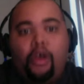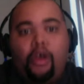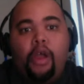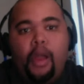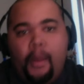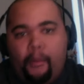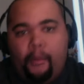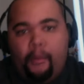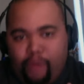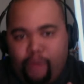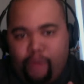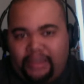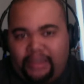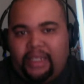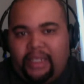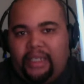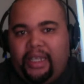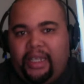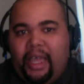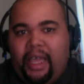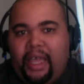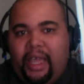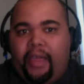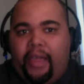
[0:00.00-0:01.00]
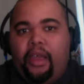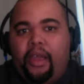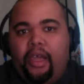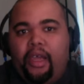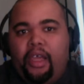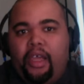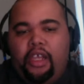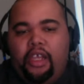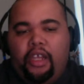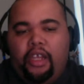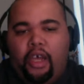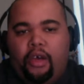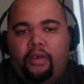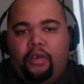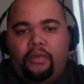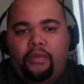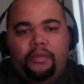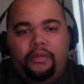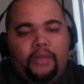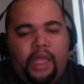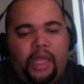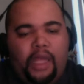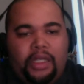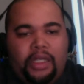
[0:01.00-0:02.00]
present day.
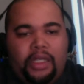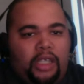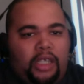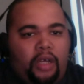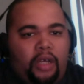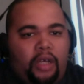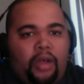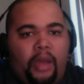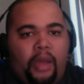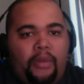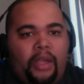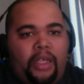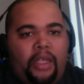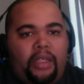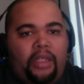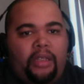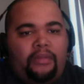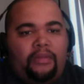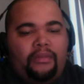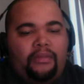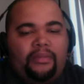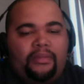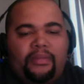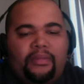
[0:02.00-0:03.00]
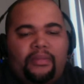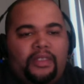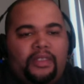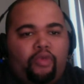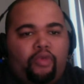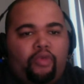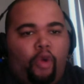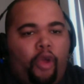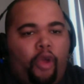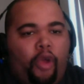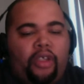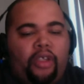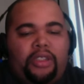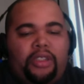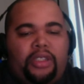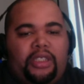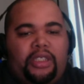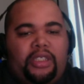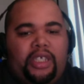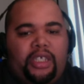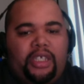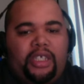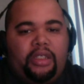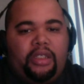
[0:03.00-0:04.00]
And so the Royals did